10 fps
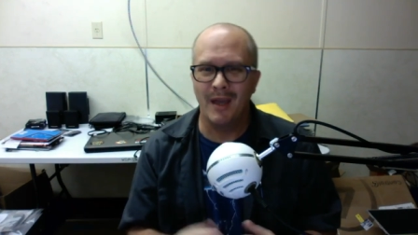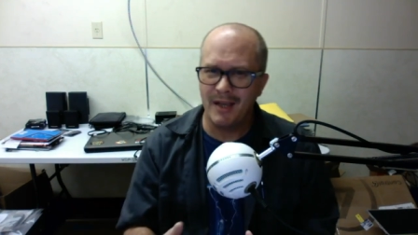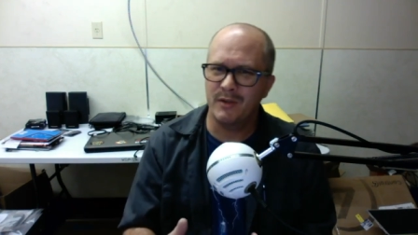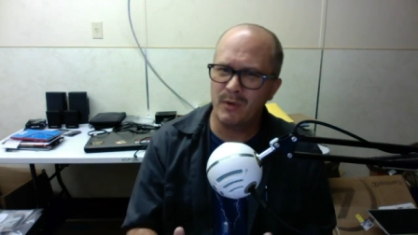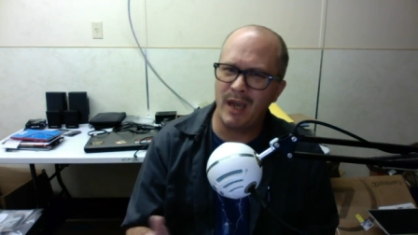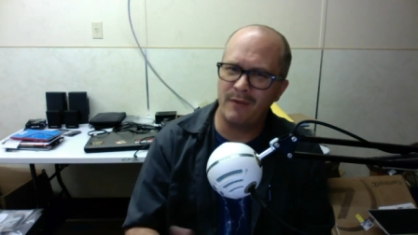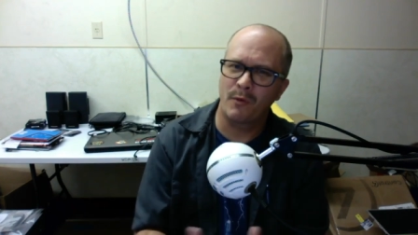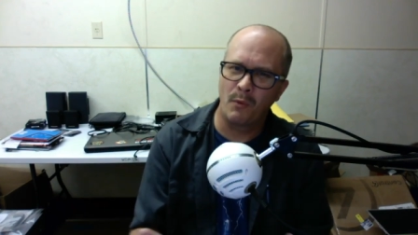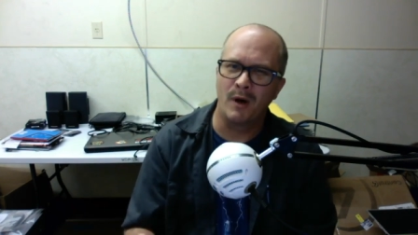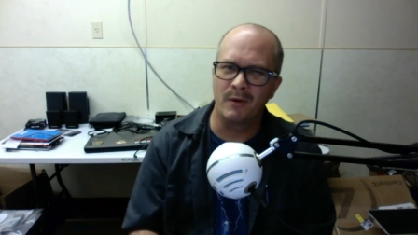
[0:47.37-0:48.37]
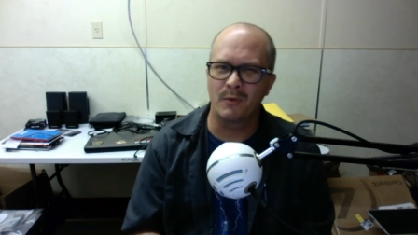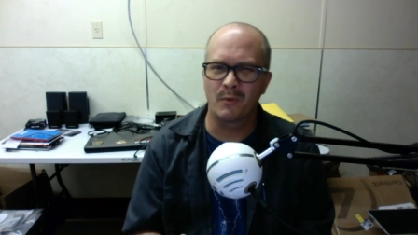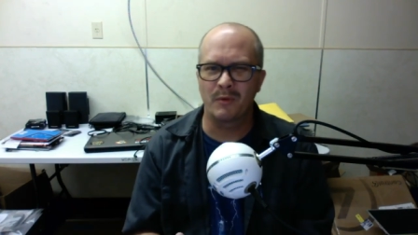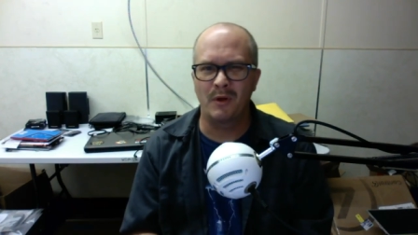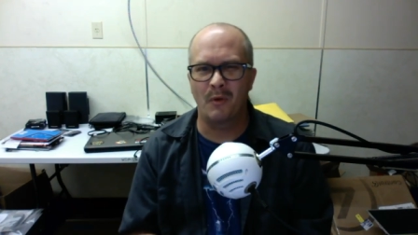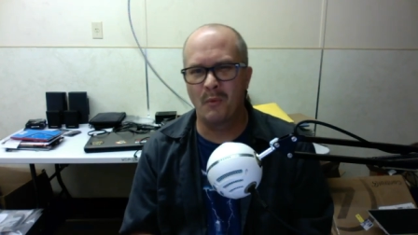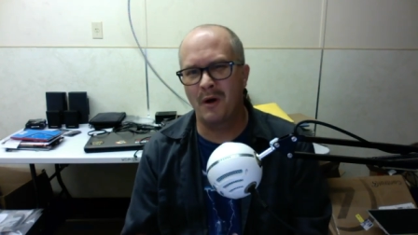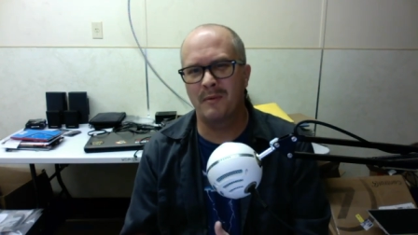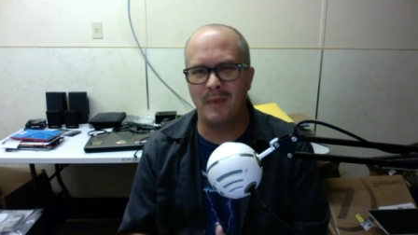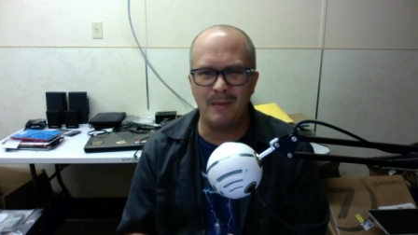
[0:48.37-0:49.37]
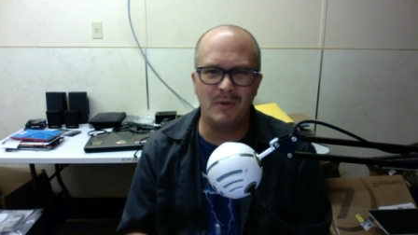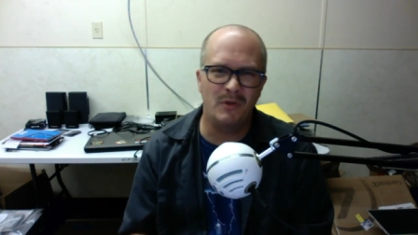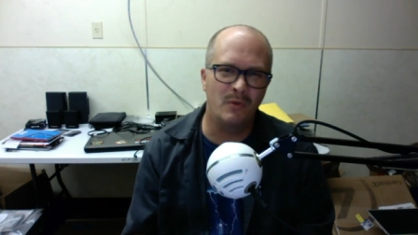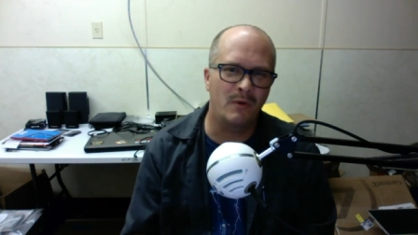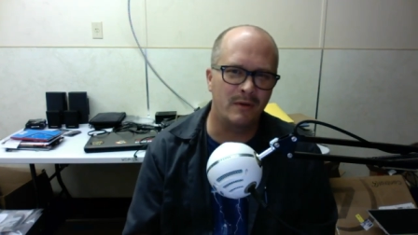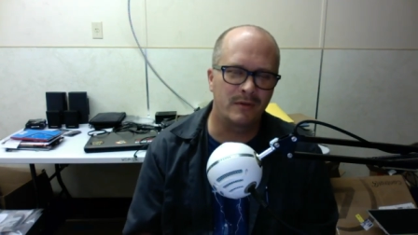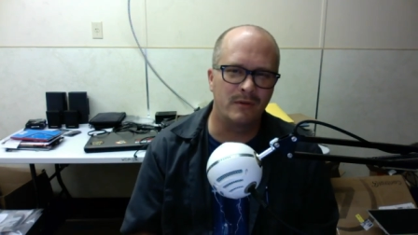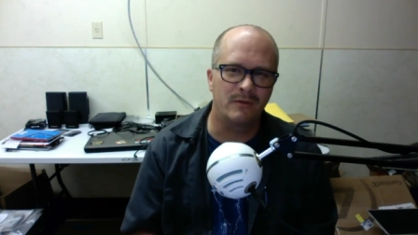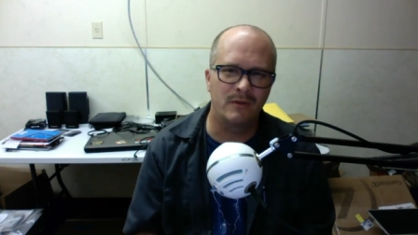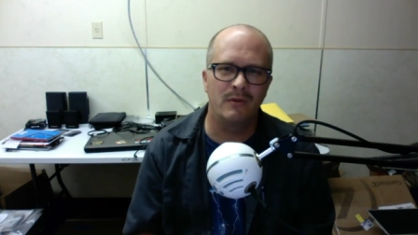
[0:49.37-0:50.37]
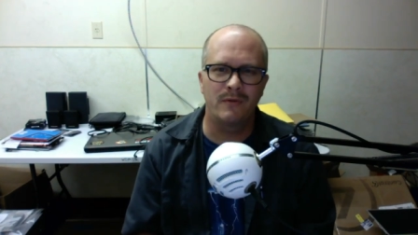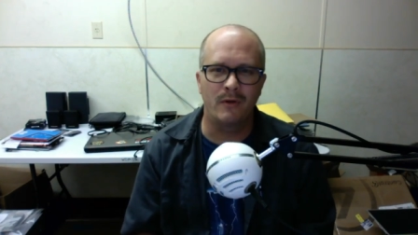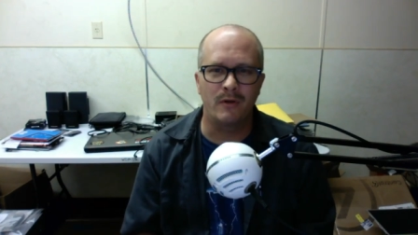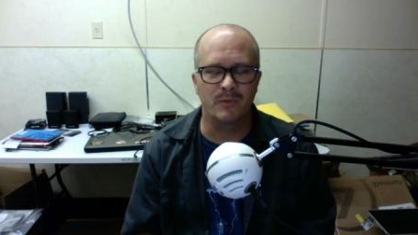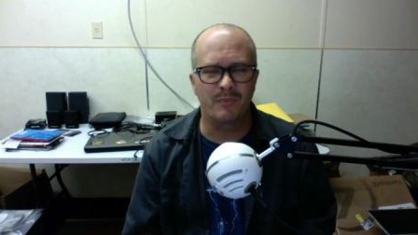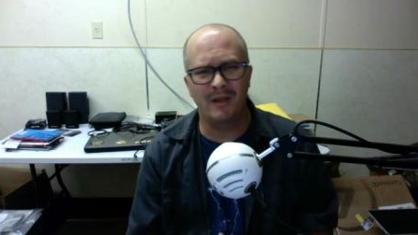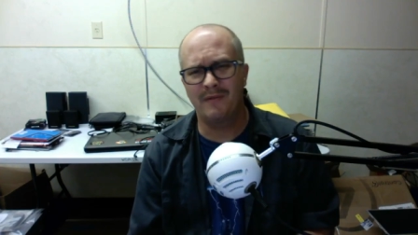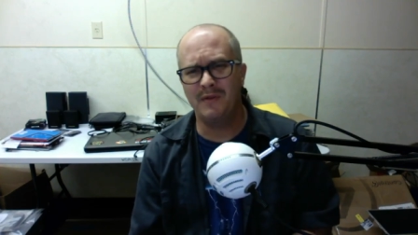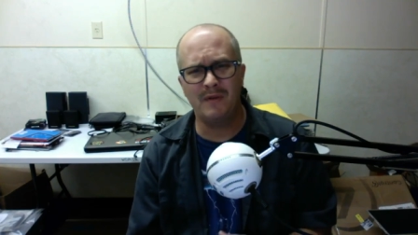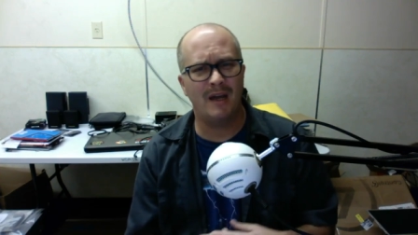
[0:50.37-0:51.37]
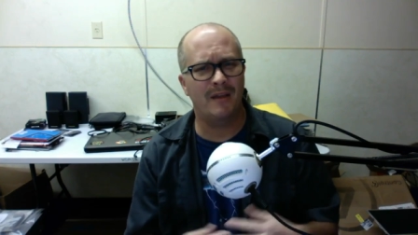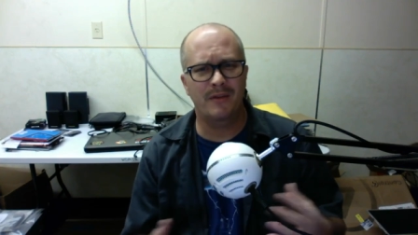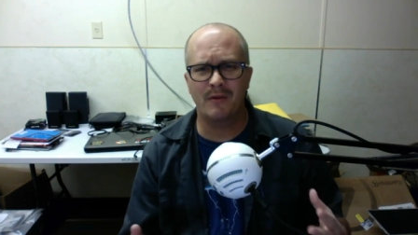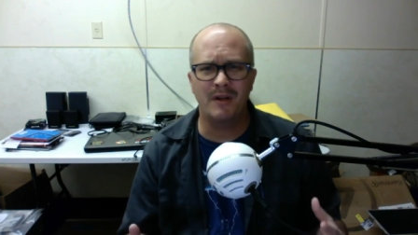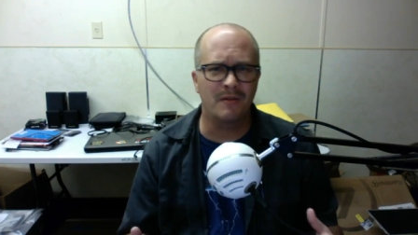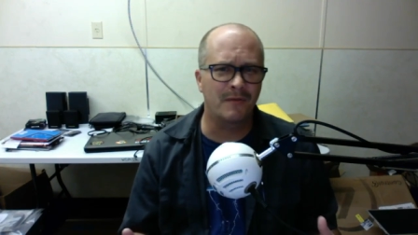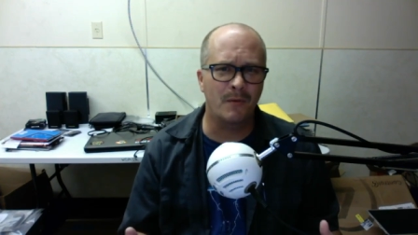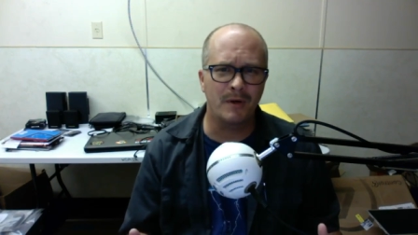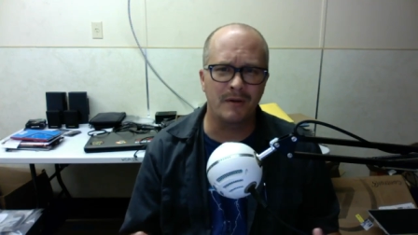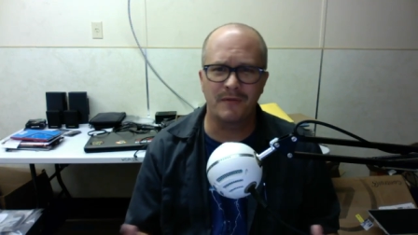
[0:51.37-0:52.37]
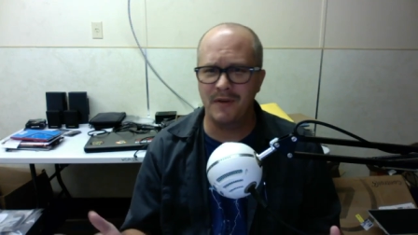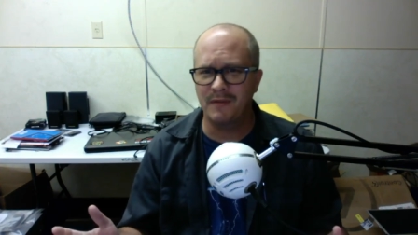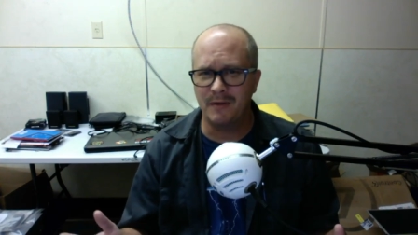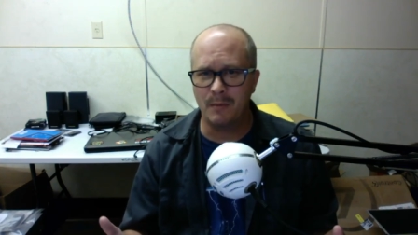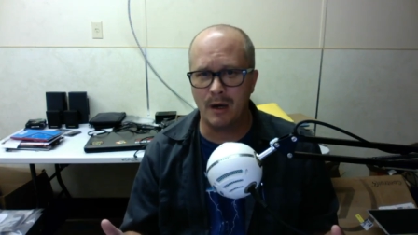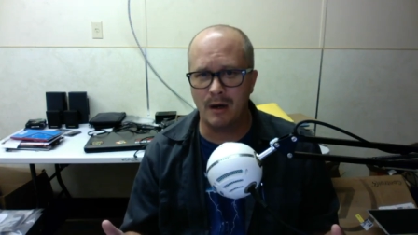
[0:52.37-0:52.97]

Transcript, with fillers: It's okay for one or one, maybe two photos. But if you've got 30 or 40 or 50